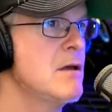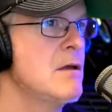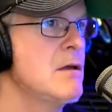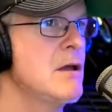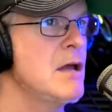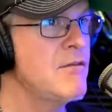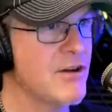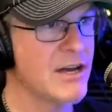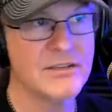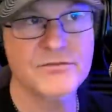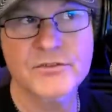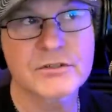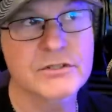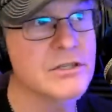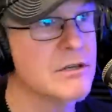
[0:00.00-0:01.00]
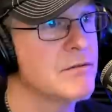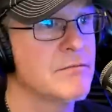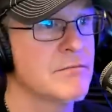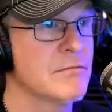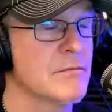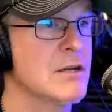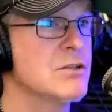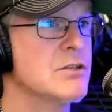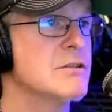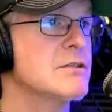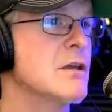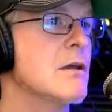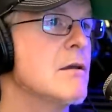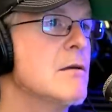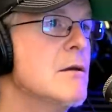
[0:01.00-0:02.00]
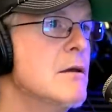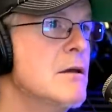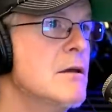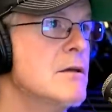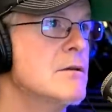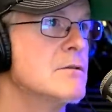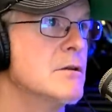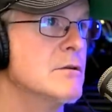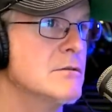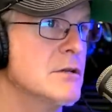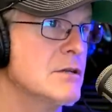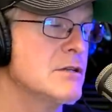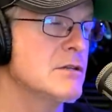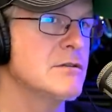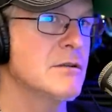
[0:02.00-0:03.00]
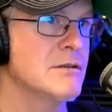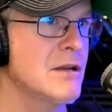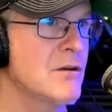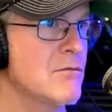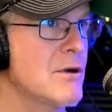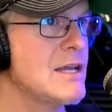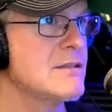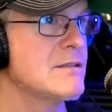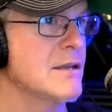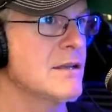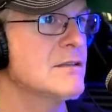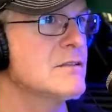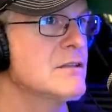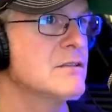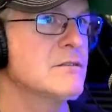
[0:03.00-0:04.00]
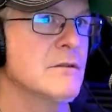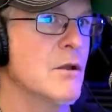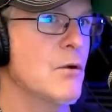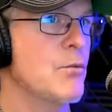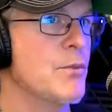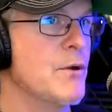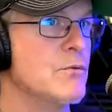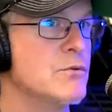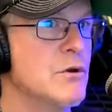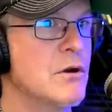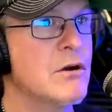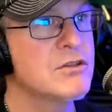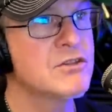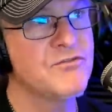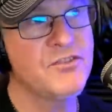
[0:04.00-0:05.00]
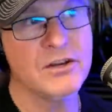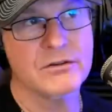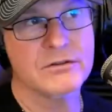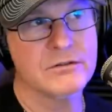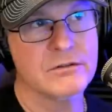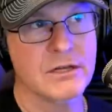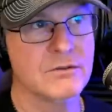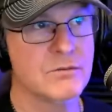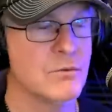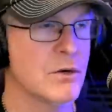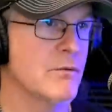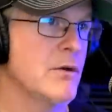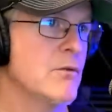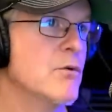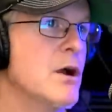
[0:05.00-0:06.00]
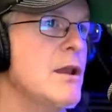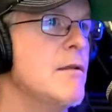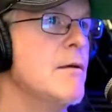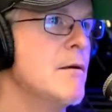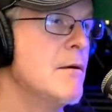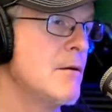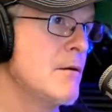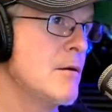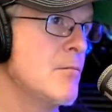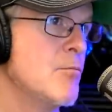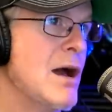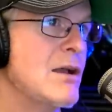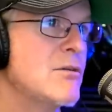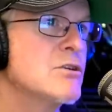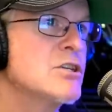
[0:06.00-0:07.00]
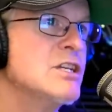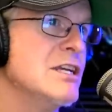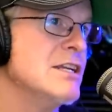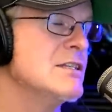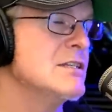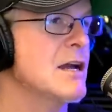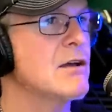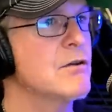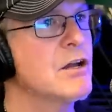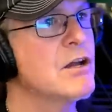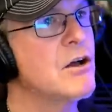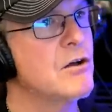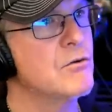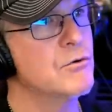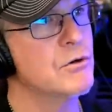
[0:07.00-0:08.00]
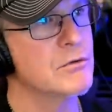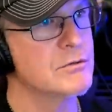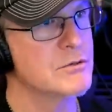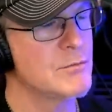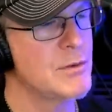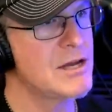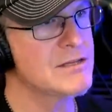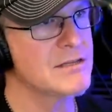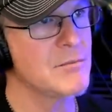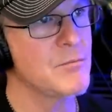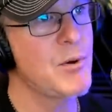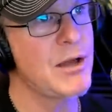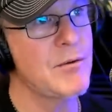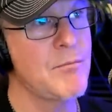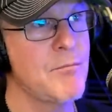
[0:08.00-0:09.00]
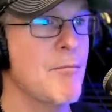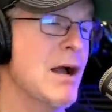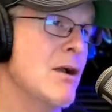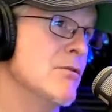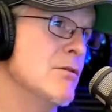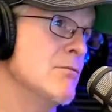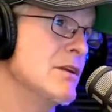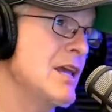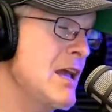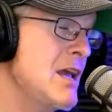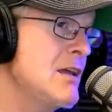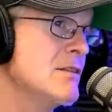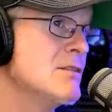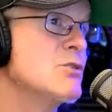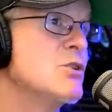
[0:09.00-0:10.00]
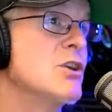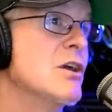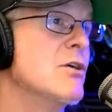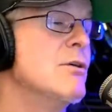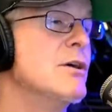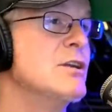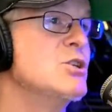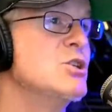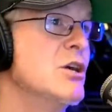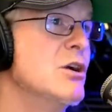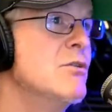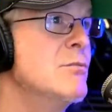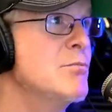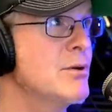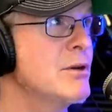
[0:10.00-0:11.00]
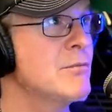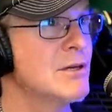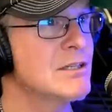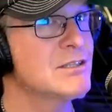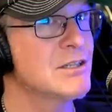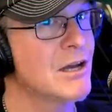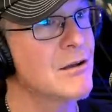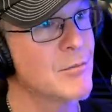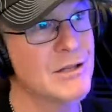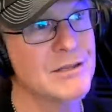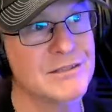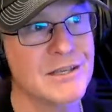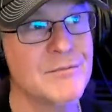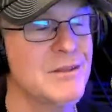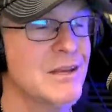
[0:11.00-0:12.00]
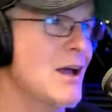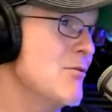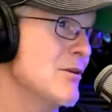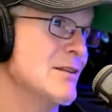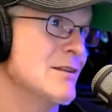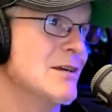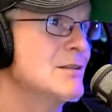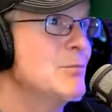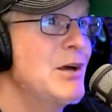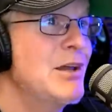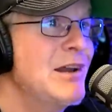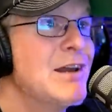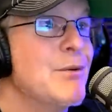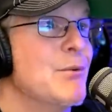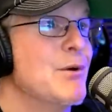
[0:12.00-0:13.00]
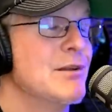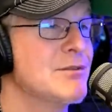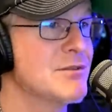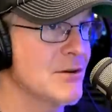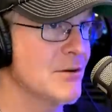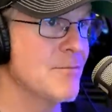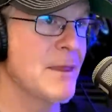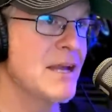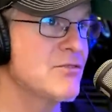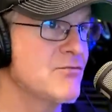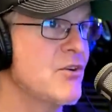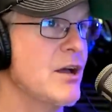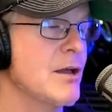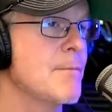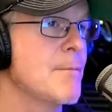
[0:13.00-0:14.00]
and vice versa, I should say. So it's not just, it's not a race thing. It's just, you know, those are our spheres. That's where we run. Mike Rashid is not going to call Rollo Tomassi, but Myron Gaines is going to go on his show and pretty much talk about the same thing I would have talked about anyway. So that's fine.